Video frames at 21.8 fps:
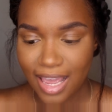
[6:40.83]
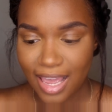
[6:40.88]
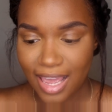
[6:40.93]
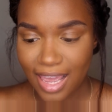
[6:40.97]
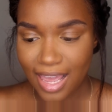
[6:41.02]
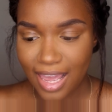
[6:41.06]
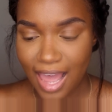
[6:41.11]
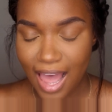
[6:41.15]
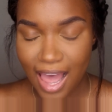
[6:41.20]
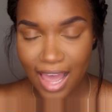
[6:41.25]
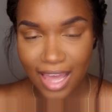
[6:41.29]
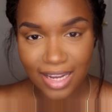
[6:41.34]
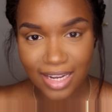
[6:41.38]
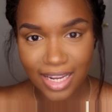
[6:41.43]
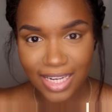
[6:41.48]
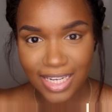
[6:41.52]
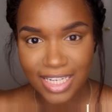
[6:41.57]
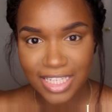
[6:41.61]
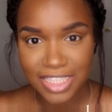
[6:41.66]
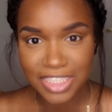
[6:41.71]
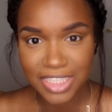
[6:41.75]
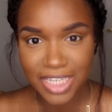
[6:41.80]
a
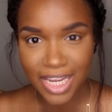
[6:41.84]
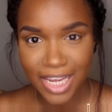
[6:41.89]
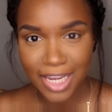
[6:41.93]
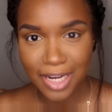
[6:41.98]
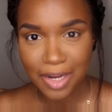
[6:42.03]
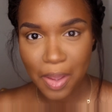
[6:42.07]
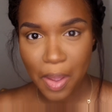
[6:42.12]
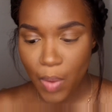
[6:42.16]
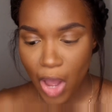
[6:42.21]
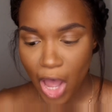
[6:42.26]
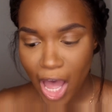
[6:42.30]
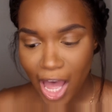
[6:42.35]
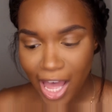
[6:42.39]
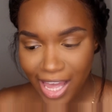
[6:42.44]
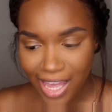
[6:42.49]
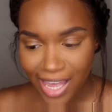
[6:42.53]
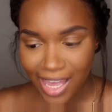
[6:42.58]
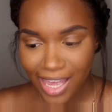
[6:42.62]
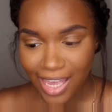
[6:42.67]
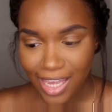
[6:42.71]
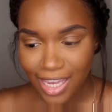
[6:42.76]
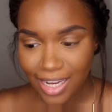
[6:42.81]
highlighting shade, but
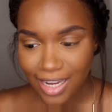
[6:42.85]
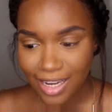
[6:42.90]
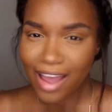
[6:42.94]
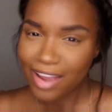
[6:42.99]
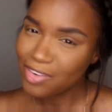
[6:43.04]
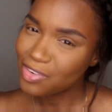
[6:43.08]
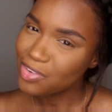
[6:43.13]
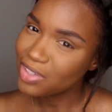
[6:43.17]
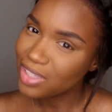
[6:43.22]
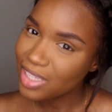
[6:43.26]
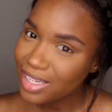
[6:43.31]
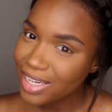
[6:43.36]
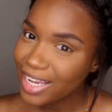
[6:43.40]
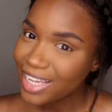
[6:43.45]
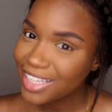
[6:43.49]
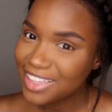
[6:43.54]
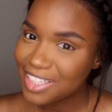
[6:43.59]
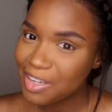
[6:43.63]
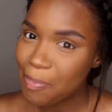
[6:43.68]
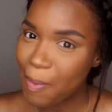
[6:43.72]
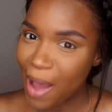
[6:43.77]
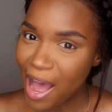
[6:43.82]
I really
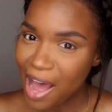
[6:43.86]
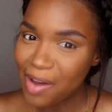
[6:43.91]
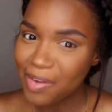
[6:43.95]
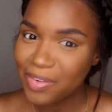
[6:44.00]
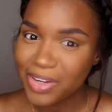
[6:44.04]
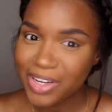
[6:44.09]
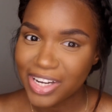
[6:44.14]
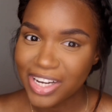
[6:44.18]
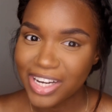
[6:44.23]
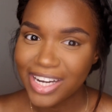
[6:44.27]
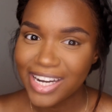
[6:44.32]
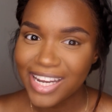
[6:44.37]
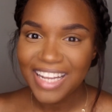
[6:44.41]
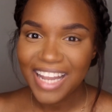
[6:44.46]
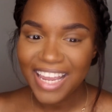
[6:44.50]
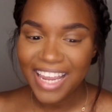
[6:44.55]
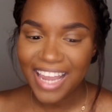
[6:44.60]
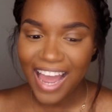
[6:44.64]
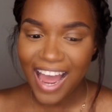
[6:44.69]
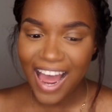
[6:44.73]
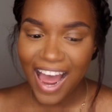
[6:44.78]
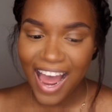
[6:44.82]
like the powder.
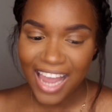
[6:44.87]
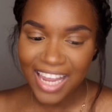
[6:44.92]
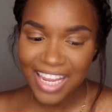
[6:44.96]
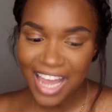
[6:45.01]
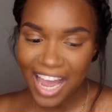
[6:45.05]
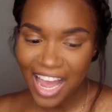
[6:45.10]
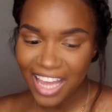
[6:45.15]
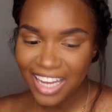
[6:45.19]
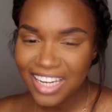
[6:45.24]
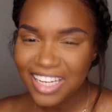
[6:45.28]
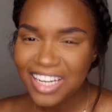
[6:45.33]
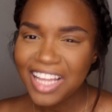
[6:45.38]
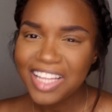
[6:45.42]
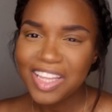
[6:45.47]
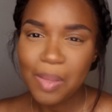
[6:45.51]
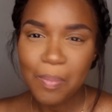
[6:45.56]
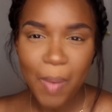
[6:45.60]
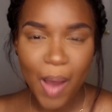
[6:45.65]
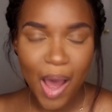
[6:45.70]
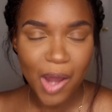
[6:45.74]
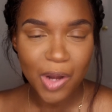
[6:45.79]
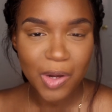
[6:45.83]
Like, I kind of like
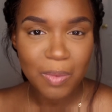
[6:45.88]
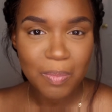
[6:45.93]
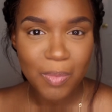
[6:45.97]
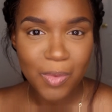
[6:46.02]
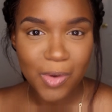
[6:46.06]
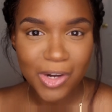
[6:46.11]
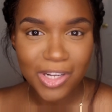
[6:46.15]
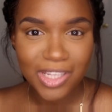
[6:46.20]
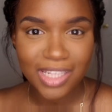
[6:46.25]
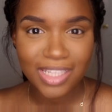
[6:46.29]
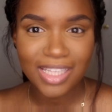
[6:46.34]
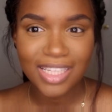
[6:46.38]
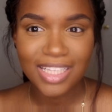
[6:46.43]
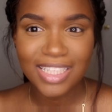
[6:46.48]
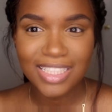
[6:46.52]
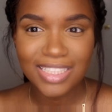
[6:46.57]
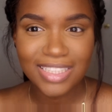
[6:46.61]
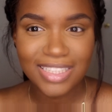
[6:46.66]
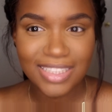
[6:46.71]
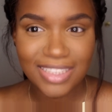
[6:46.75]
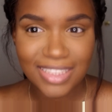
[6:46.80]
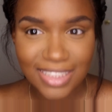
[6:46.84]
the powder more than the
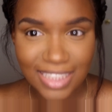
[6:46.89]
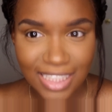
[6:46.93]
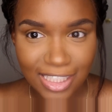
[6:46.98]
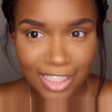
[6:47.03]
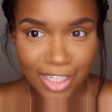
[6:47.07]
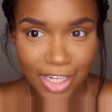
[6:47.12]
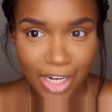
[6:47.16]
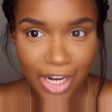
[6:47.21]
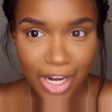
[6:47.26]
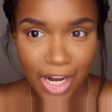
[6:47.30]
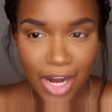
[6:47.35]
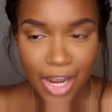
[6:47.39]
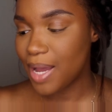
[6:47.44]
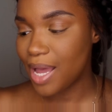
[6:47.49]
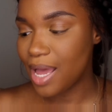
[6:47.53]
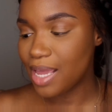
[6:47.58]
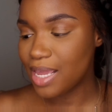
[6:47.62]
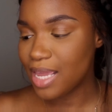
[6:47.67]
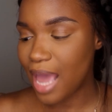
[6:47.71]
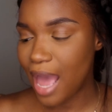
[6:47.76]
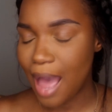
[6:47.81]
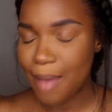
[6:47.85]
concealer.
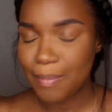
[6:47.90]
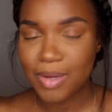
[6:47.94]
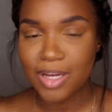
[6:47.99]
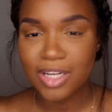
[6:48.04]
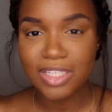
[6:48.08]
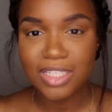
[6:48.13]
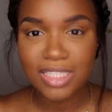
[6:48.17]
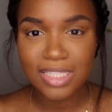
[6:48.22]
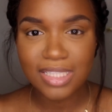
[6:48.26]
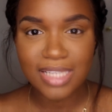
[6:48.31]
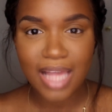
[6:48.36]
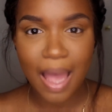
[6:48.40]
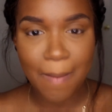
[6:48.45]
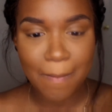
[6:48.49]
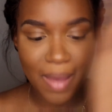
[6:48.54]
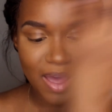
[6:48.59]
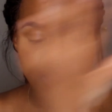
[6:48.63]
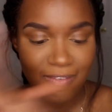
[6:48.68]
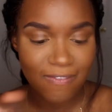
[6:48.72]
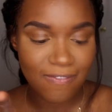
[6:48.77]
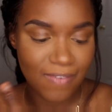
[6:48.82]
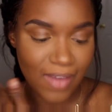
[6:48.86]
But yeah, I'm going to set
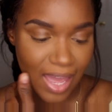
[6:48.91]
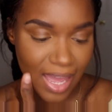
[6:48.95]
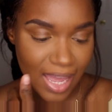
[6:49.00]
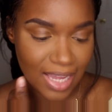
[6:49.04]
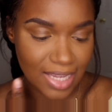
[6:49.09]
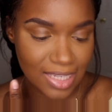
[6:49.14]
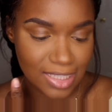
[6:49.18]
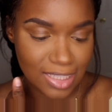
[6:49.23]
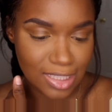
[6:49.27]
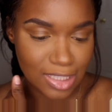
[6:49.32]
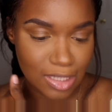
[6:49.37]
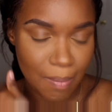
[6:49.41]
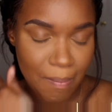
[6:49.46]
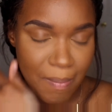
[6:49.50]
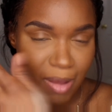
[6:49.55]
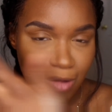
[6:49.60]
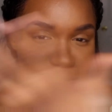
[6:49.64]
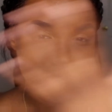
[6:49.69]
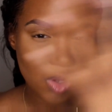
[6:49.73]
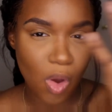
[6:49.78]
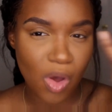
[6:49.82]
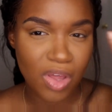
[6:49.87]
my face to
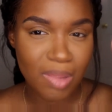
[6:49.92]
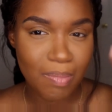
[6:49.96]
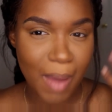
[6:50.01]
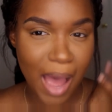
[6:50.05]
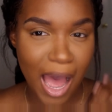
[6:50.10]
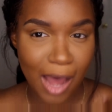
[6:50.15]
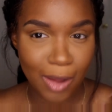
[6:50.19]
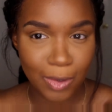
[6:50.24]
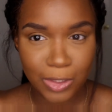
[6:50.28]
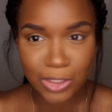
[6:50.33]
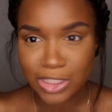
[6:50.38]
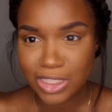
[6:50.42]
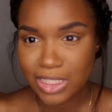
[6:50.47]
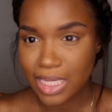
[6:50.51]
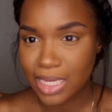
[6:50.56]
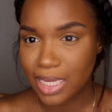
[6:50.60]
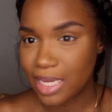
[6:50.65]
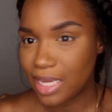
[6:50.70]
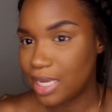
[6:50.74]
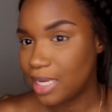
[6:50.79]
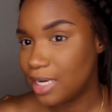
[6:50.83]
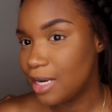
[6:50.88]
melt all the powders
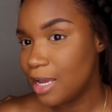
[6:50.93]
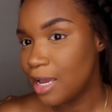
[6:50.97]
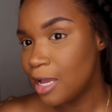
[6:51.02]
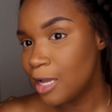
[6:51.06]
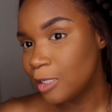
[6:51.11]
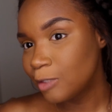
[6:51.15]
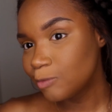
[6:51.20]
in.